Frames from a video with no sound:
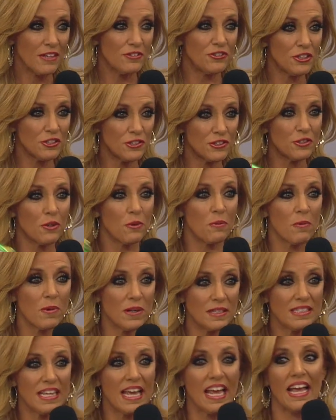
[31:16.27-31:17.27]
just so
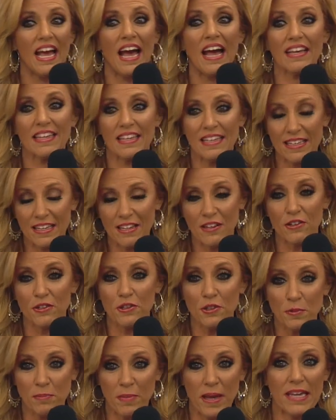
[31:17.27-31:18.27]
one day I can get a
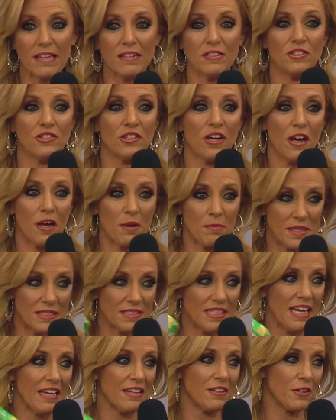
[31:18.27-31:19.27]
good paying job
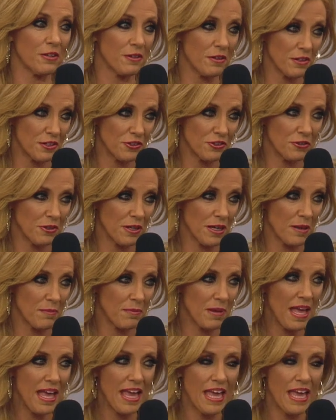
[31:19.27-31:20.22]
and take her on a trip.